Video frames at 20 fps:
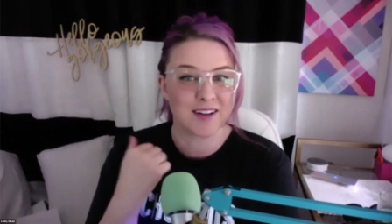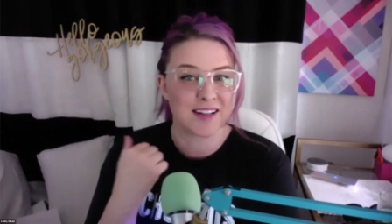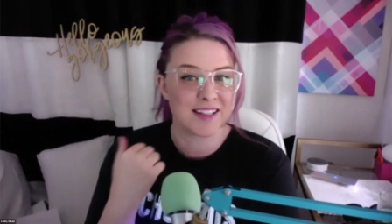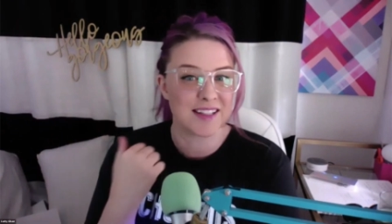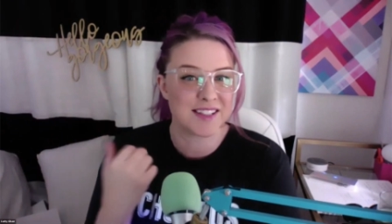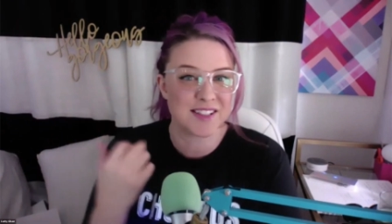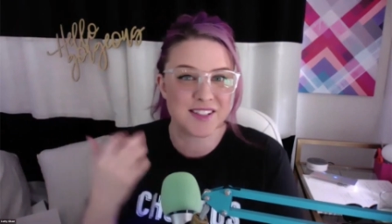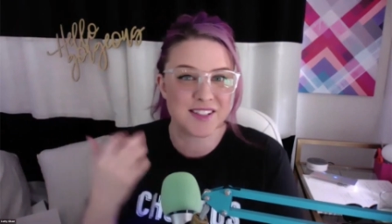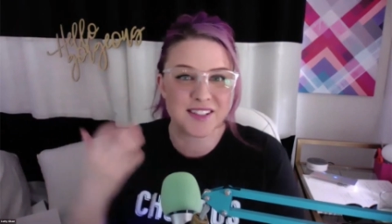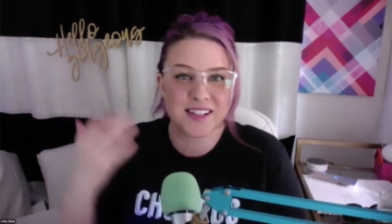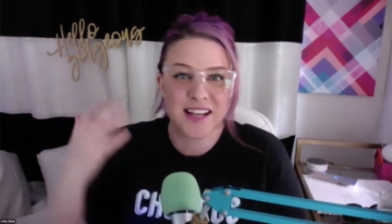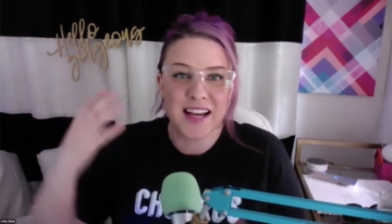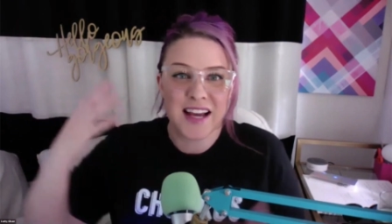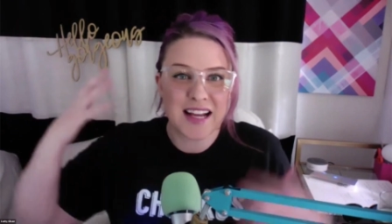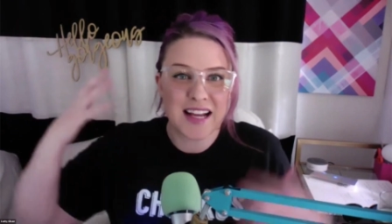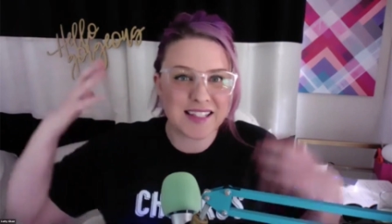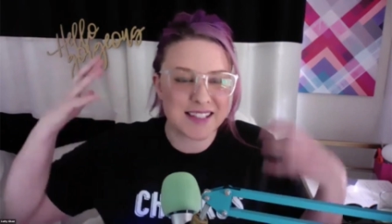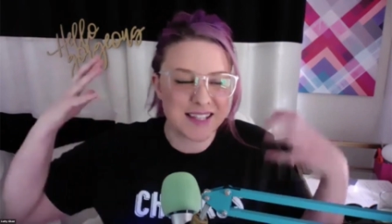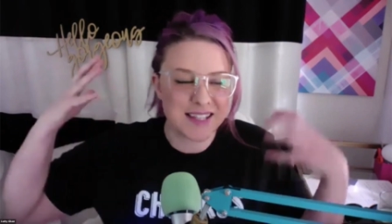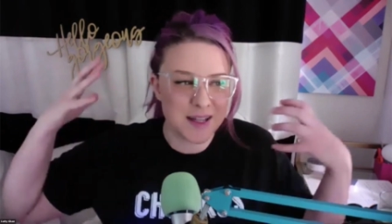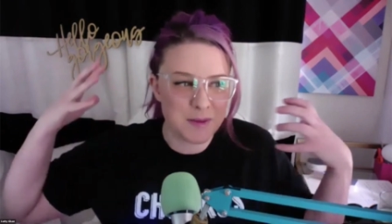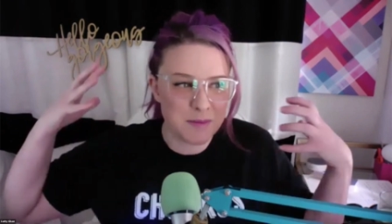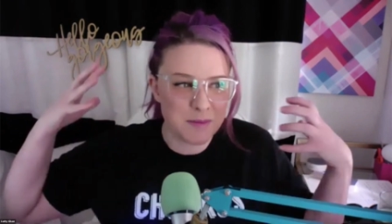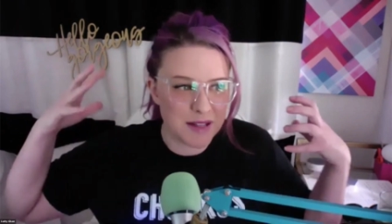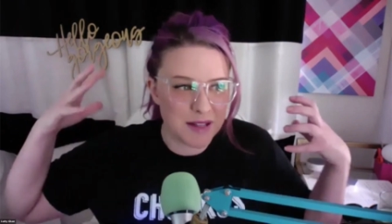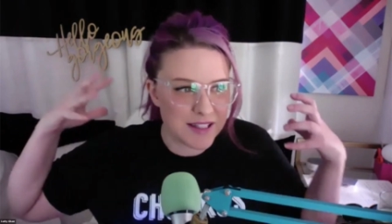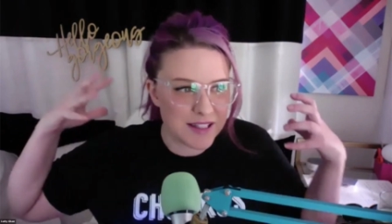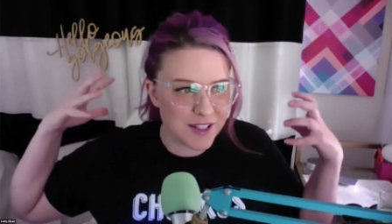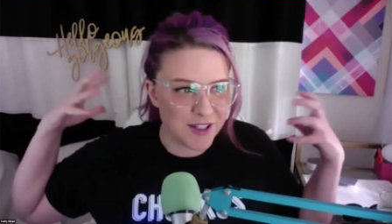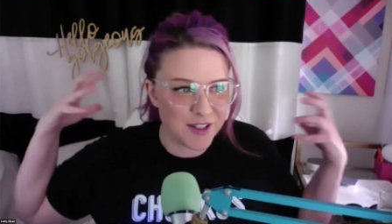It's just, it's going to be,
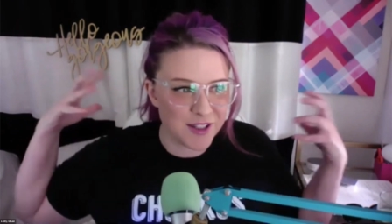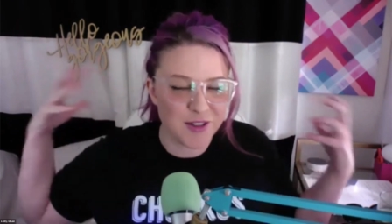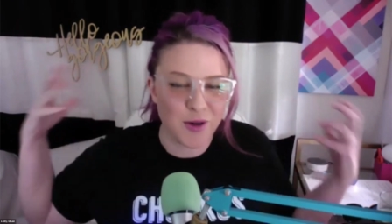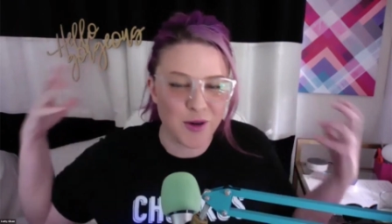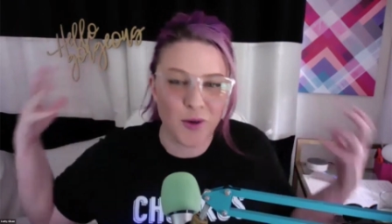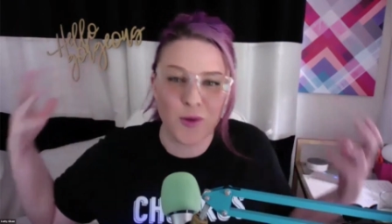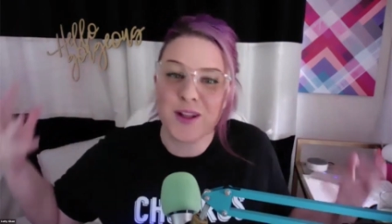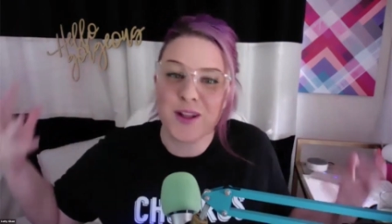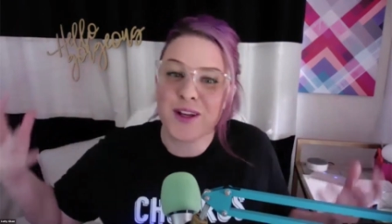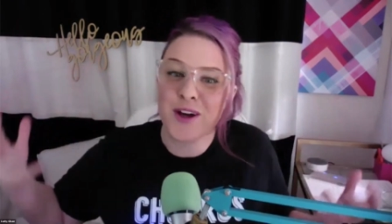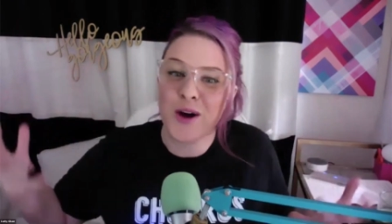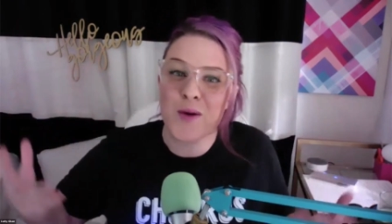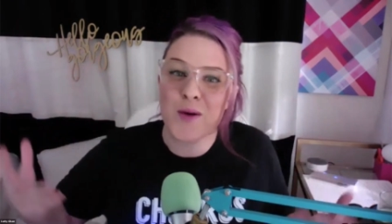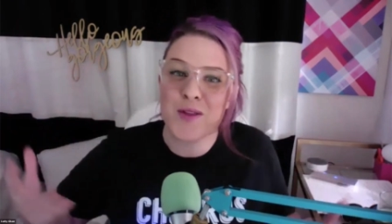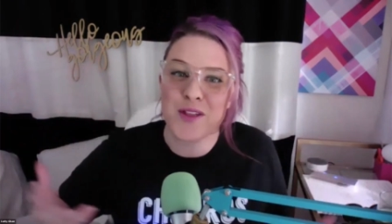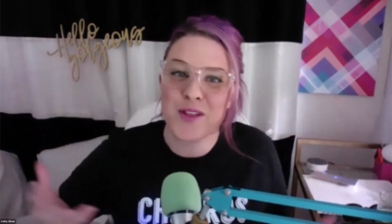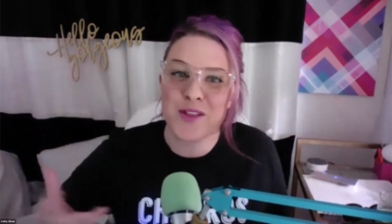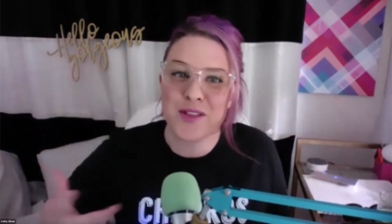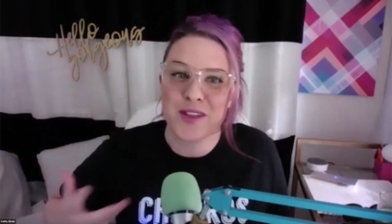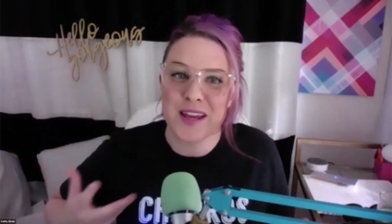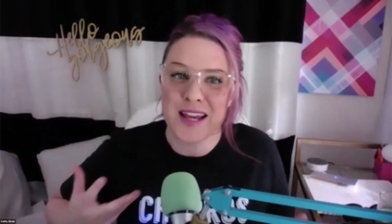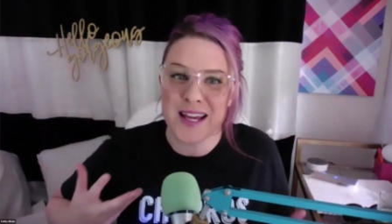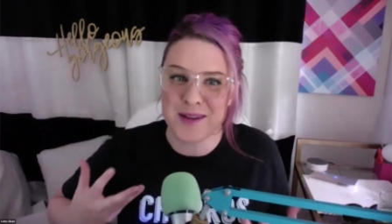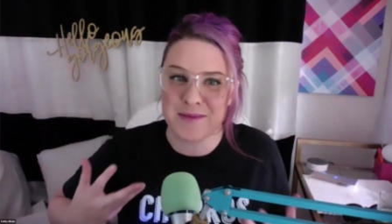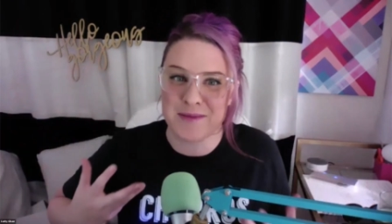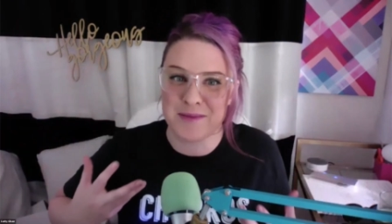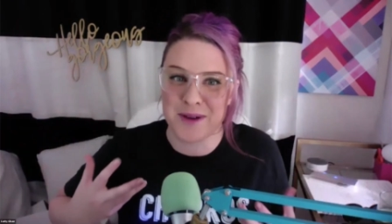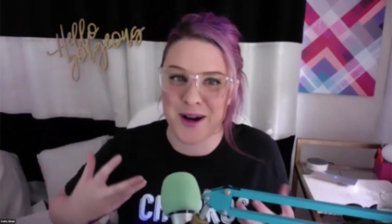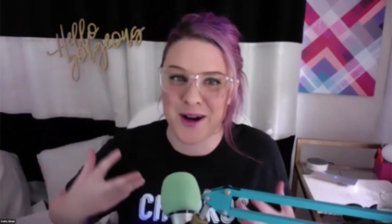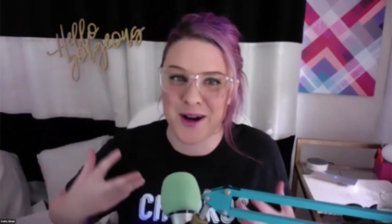it's going to totally go with the
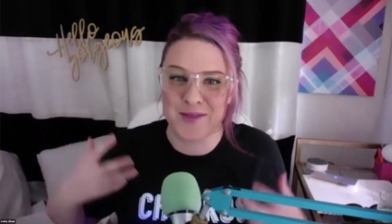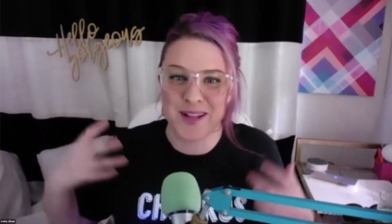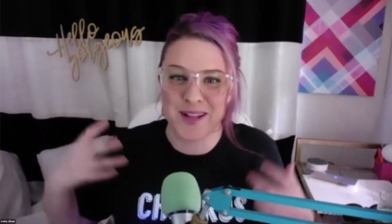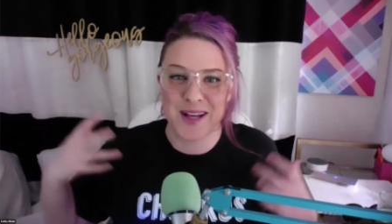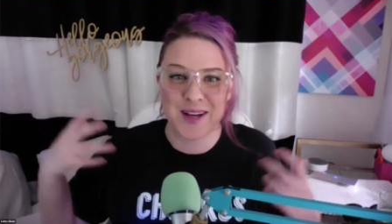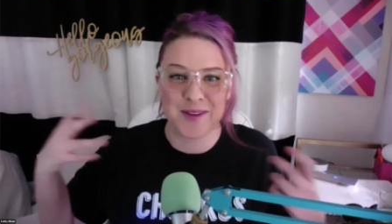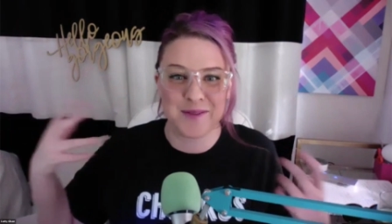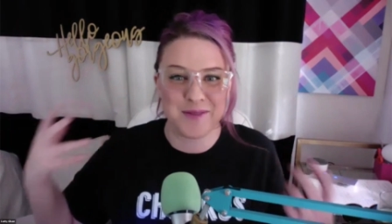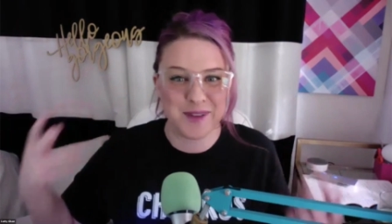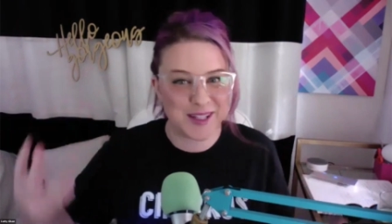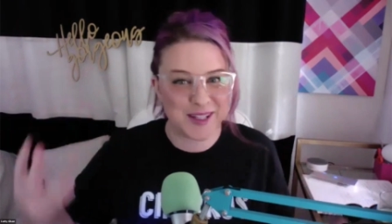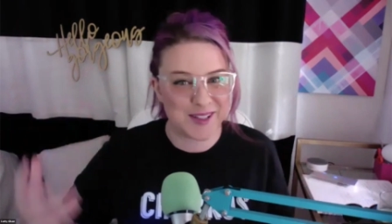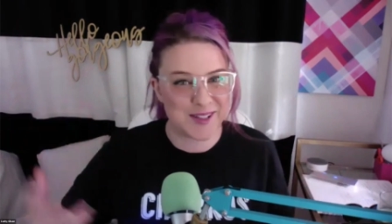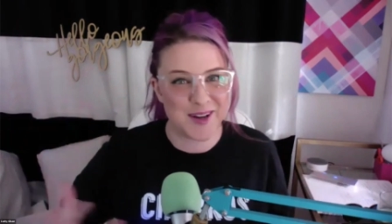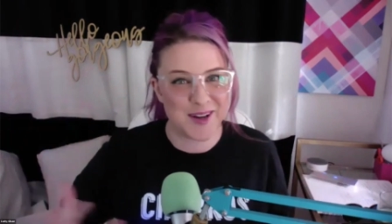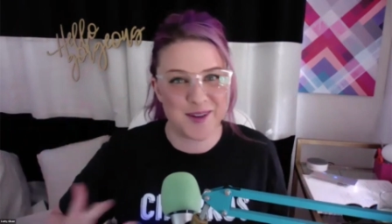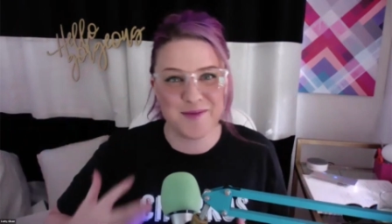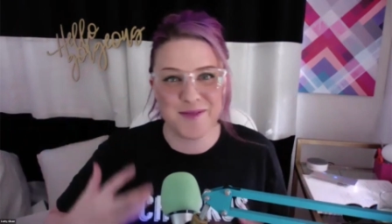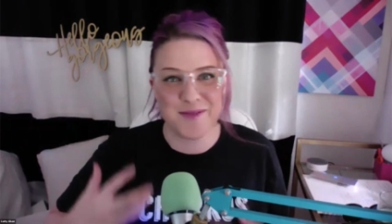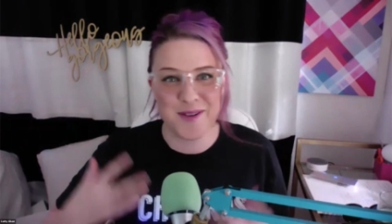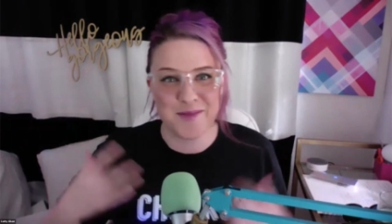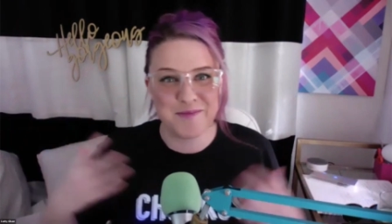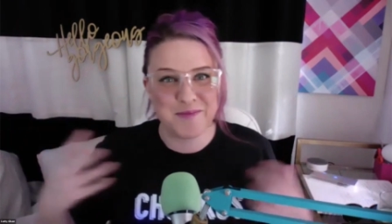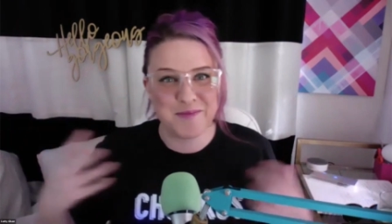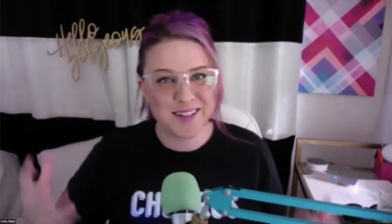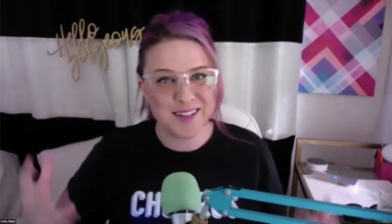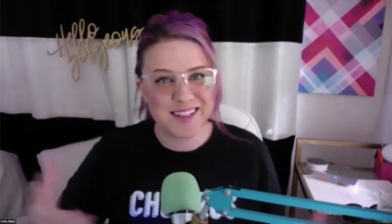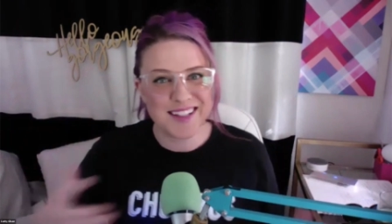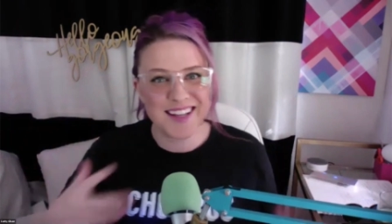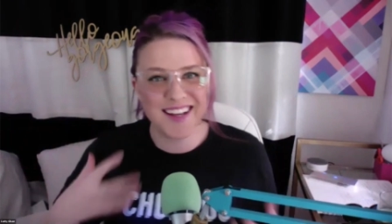theme of like a mix of
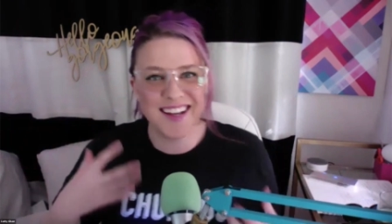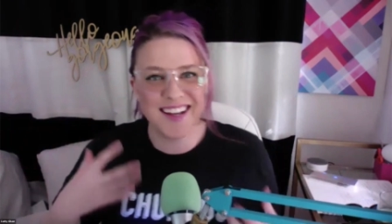building